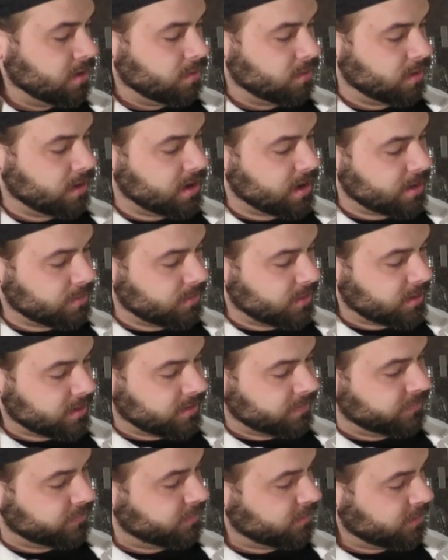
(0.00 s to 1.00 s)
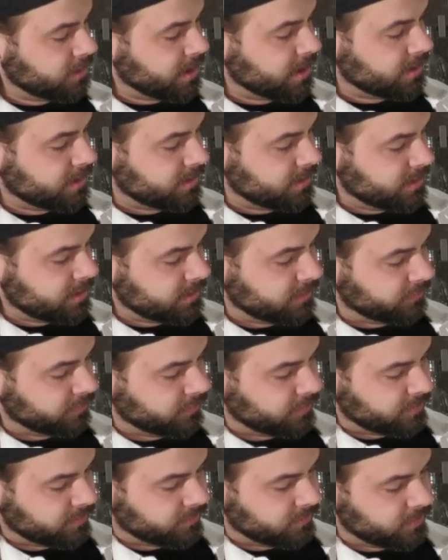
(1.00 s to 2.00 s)
What I'm looking for out of this
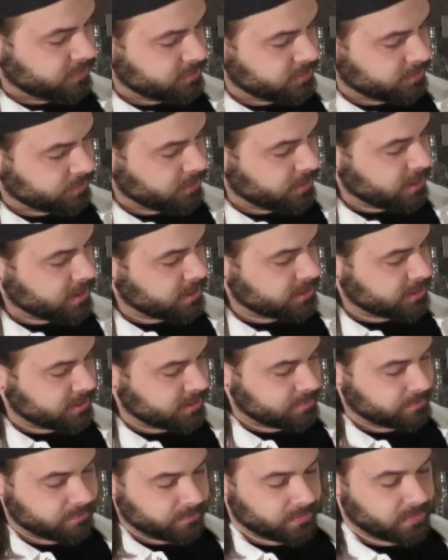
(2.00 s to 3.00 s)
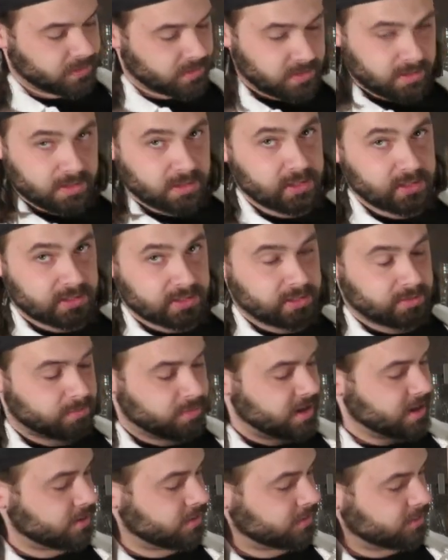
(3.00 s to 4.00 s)
for the future project is this
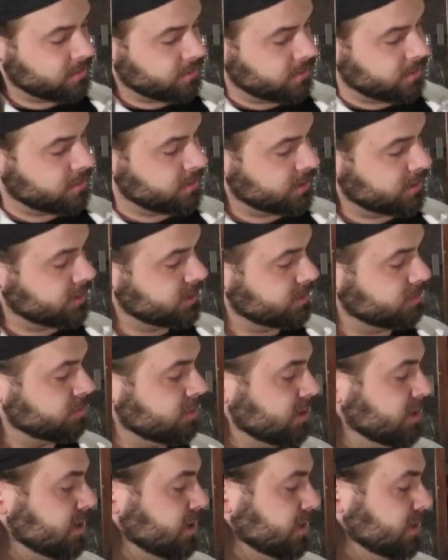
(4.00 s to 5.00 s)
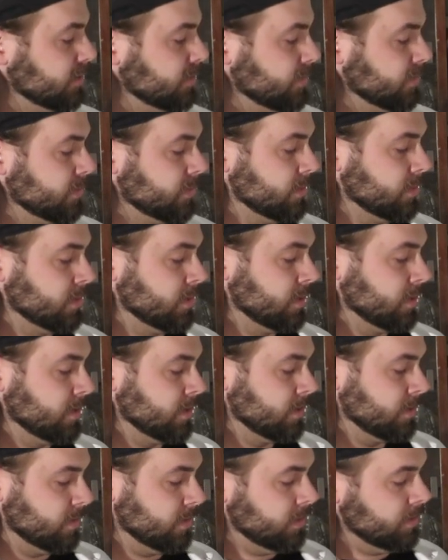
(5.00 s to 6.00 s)
power cord and this plug.
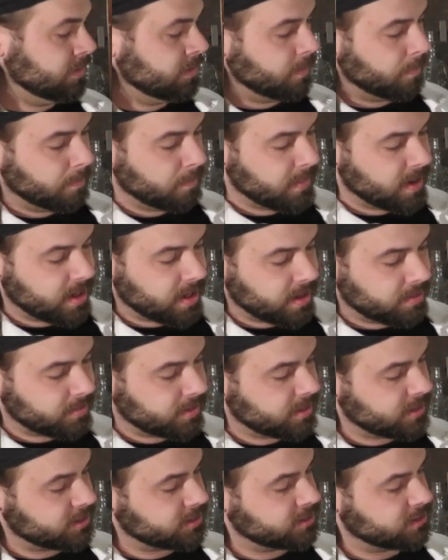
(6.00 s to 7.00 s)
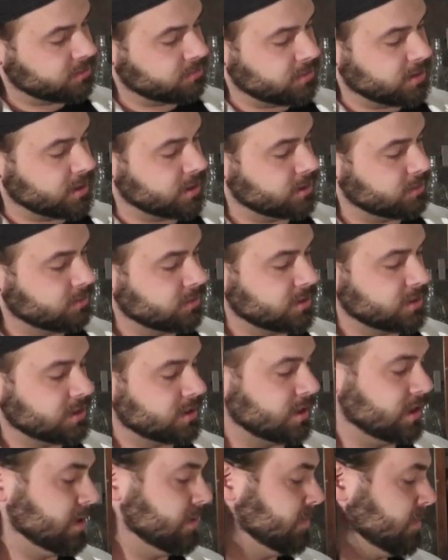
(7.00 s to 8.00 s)
Maybe this switch, we'll
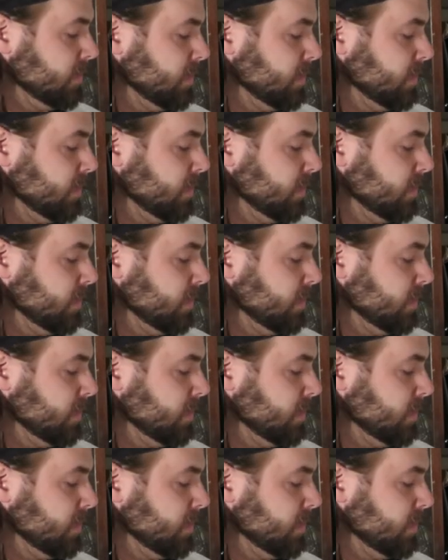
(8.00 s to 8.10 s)
see.